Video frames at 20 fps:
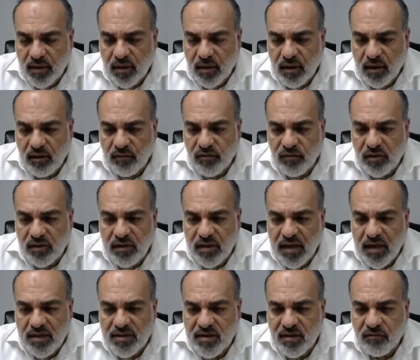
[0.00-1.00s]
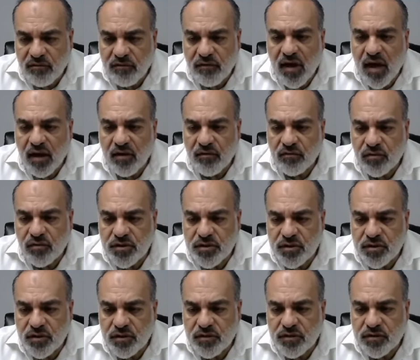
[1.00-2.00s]
even DSM-5, which
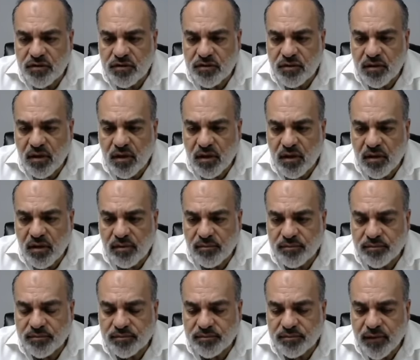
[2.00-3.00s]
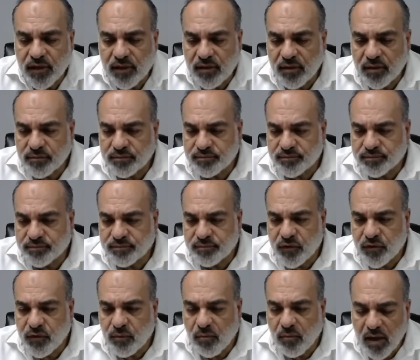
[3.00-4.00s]
is
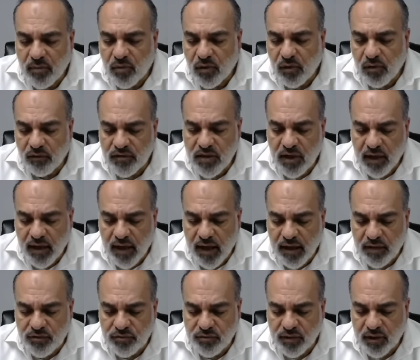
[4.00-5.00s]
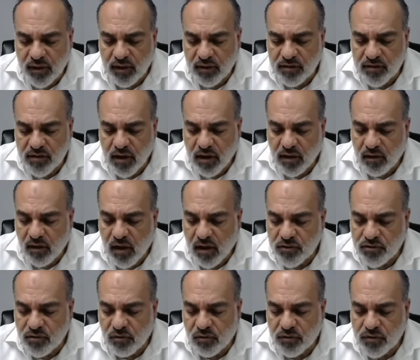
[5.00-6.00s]
the Bible of psychiatry and
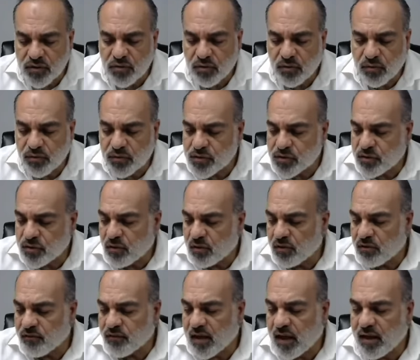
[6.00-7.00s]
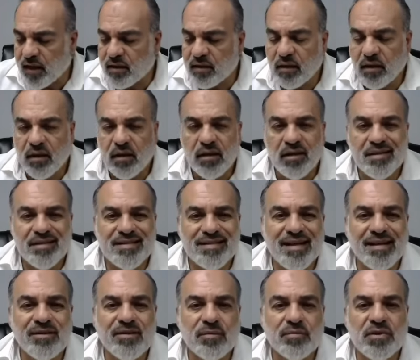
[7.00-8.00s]
psychological disorders and all of that,
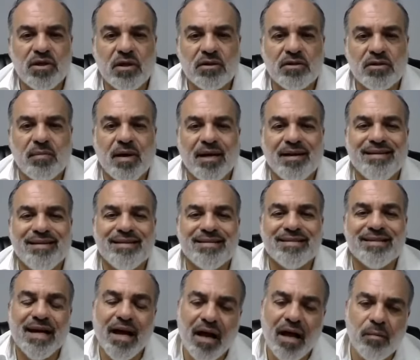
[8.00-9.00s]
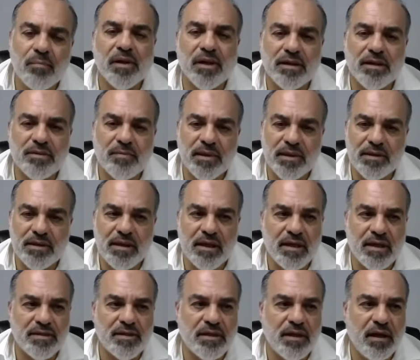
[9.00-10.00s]
seldom talks about it, is complex
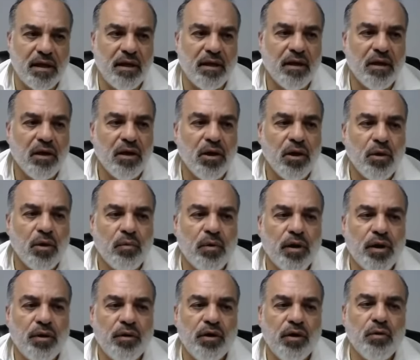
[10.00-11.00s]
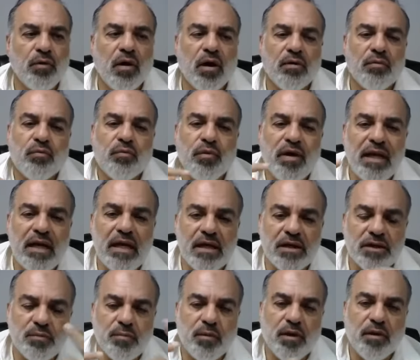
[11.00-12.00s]
PTSD, where you are
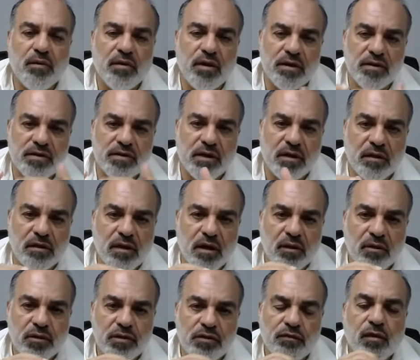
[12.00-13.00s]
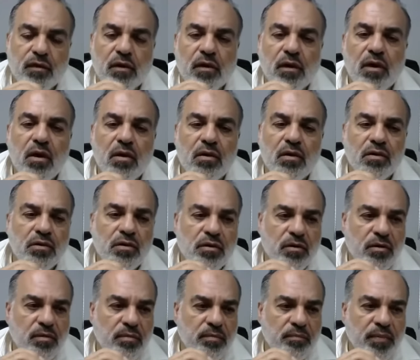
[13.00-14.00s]
re-experiencing those for a
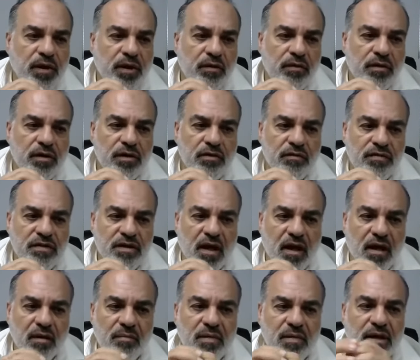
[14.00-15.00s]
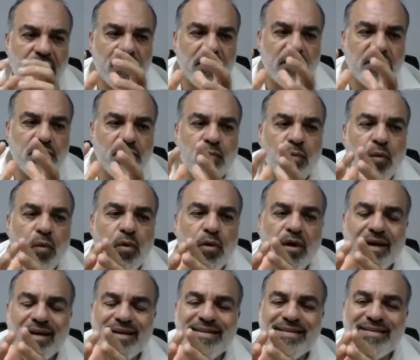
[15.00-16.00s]
longer period of time. It is more
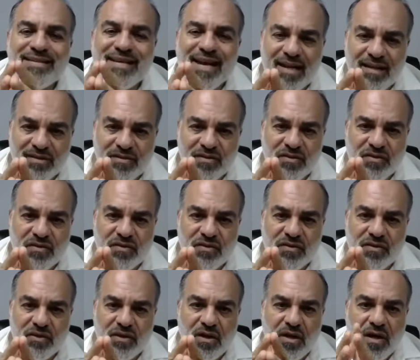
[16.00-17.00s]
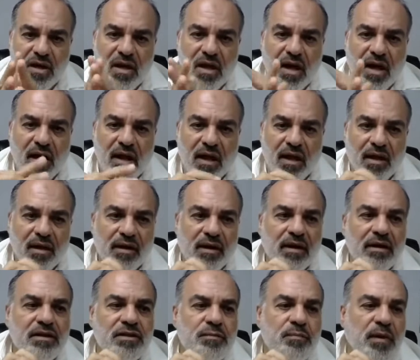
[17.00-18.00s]
intense
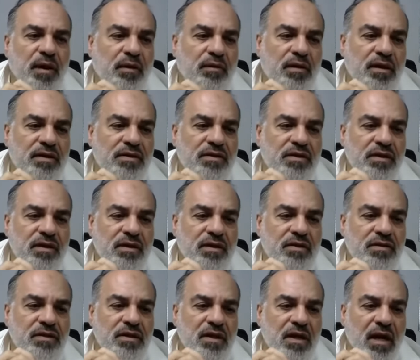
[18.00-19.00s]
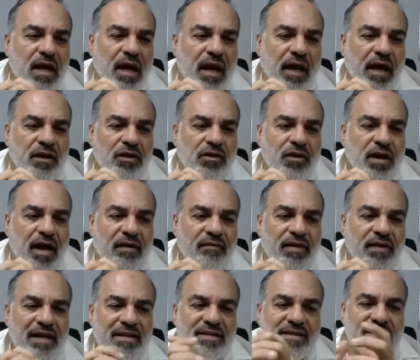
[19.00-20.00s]
experiences, and you have
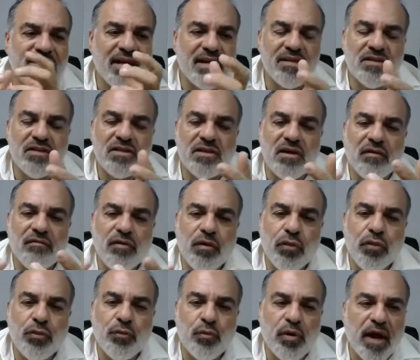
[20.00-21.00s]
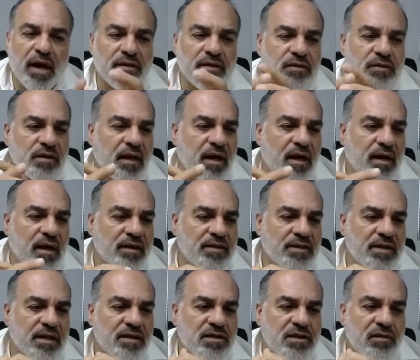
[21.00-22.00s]
that sense of the threat,
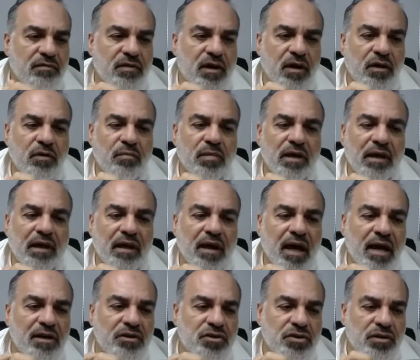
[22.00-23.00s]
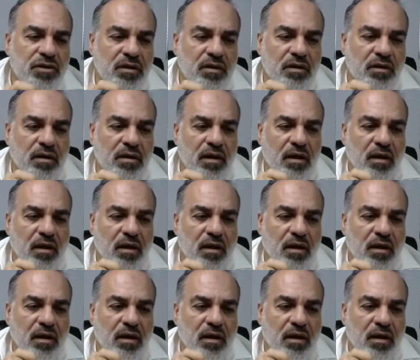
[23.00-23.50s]
sense of the humiliation,